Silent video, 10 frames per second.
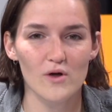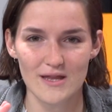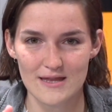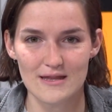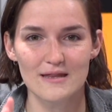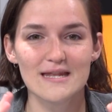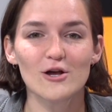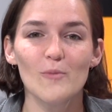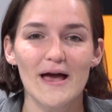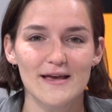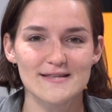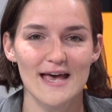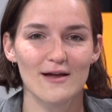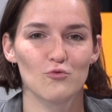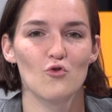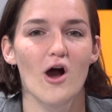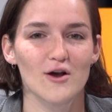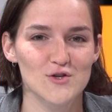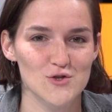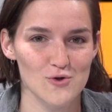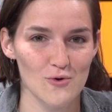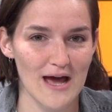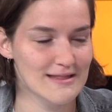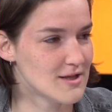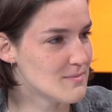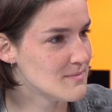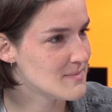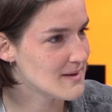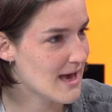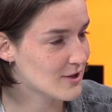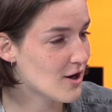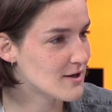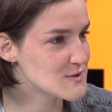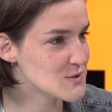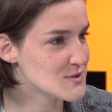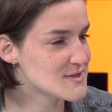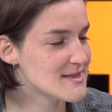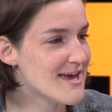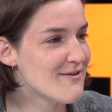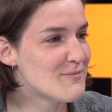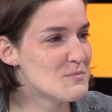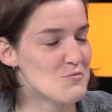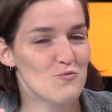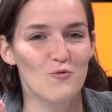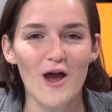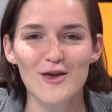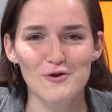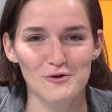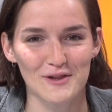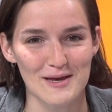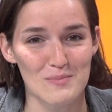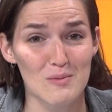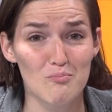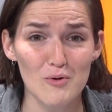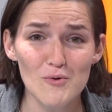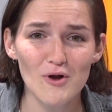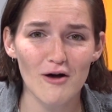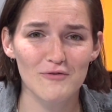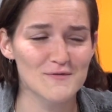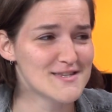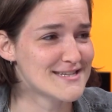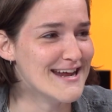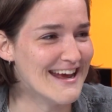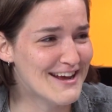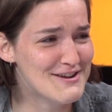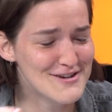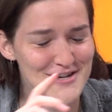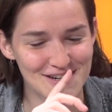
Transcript: Nickelback has had rocks thrown at them at concerts. They have regularly been booed off of stage.